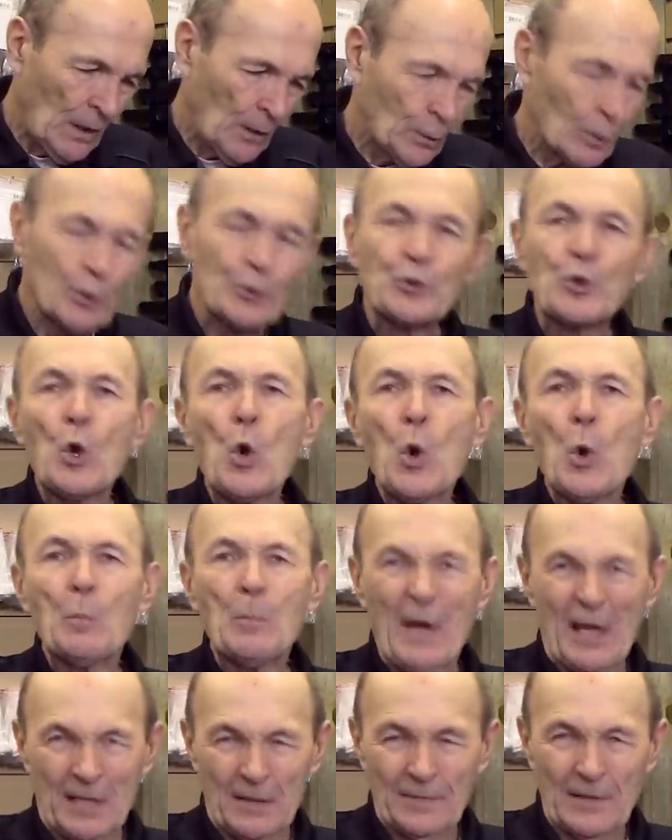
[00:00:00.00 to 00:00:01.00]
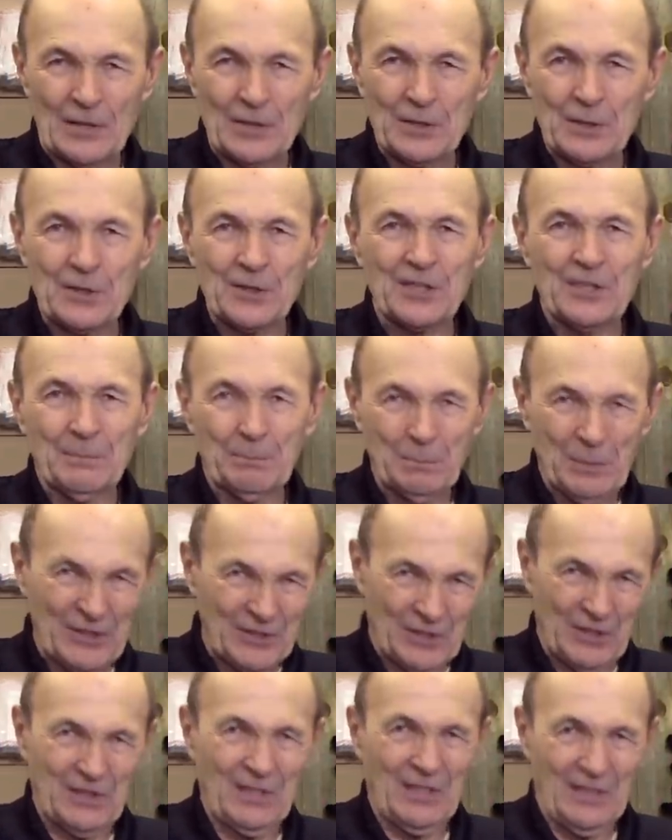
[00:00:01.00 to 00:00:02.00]
There are two benefits to
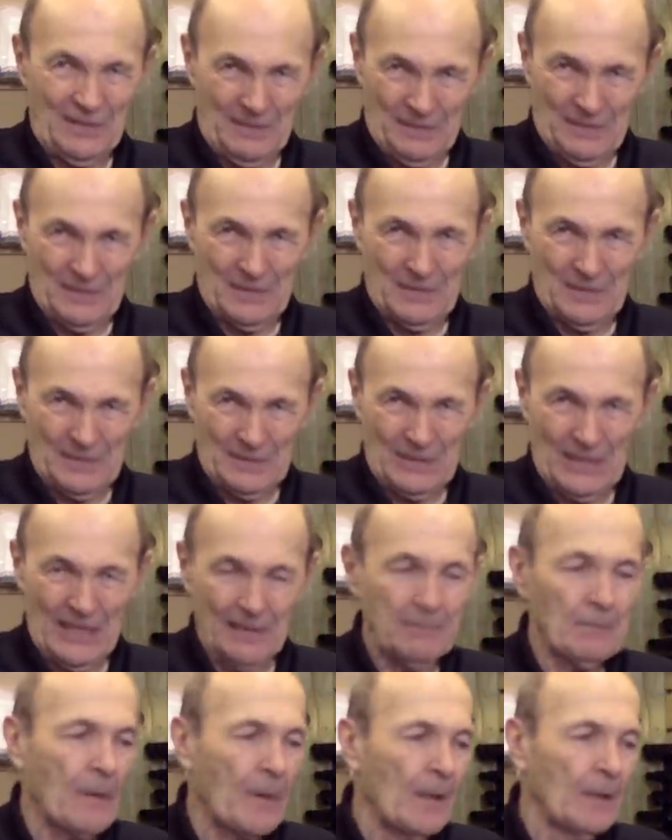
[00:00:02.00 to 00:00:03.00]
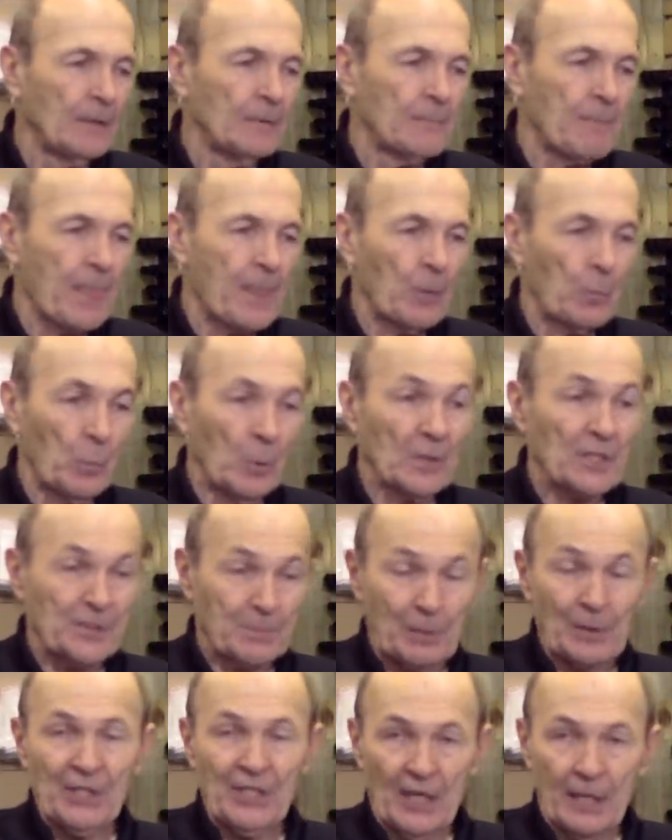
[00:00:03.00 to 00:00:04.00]
simplicity. Okay? One is
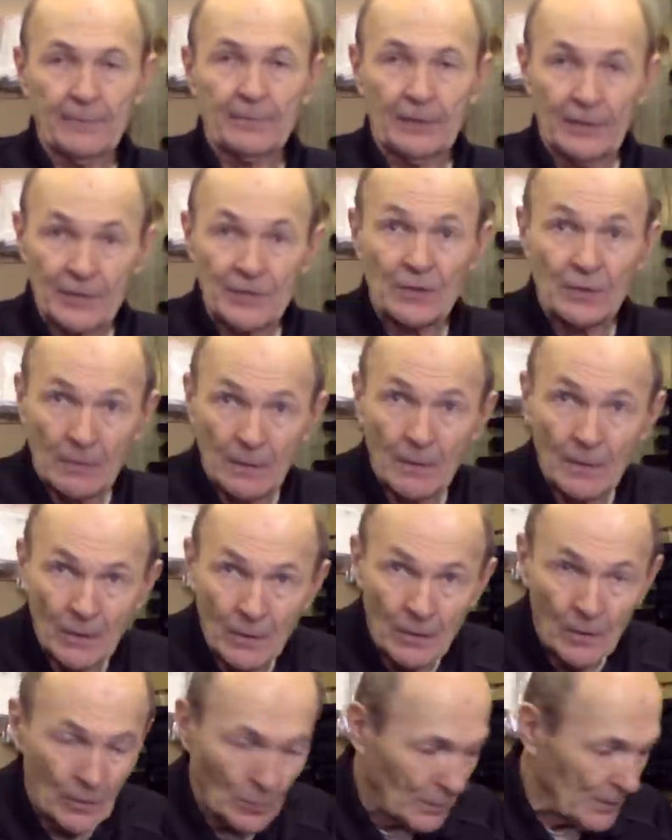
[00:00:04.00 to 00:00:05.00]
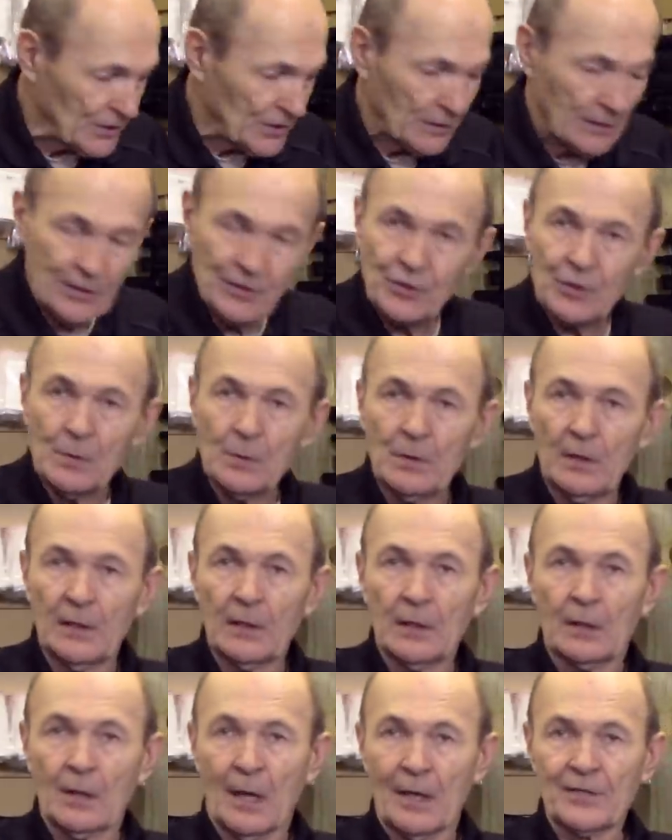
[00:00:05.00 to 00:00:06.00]
pretty obvious. Which of these two do you
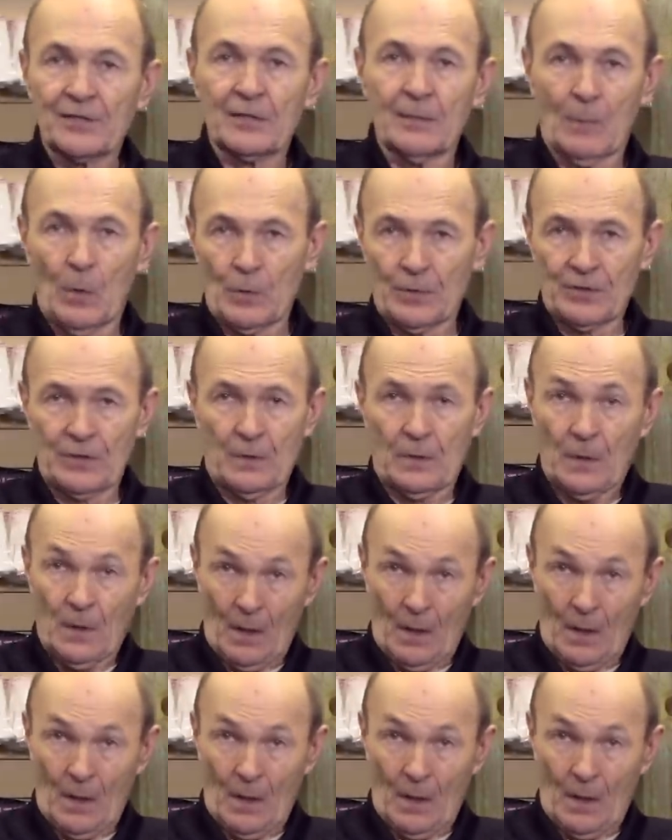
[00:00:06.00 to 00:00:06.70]
think costs the most?